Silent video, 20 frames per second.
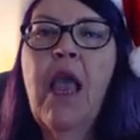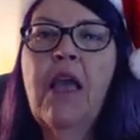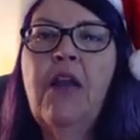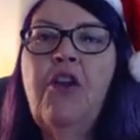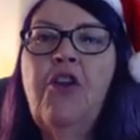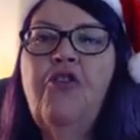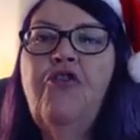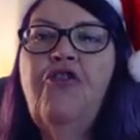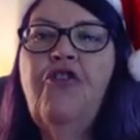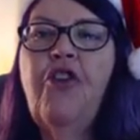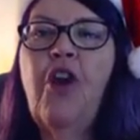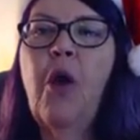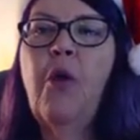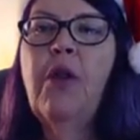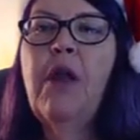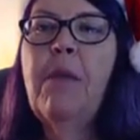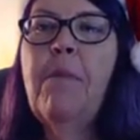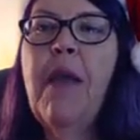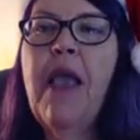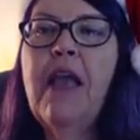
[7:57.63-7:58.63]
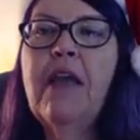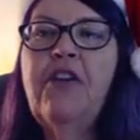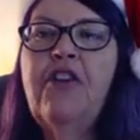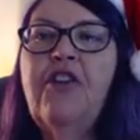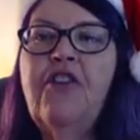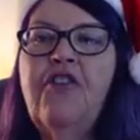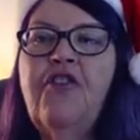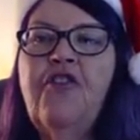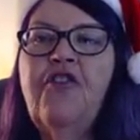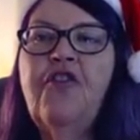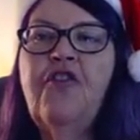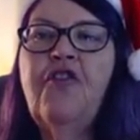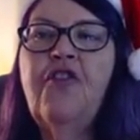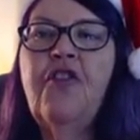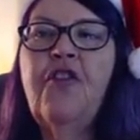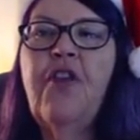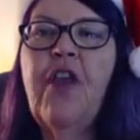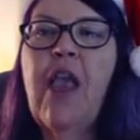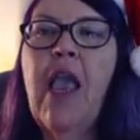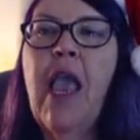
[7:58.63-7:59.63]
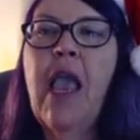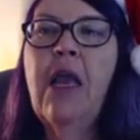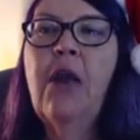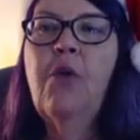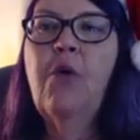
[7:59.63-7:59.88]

and you should only pay attention to the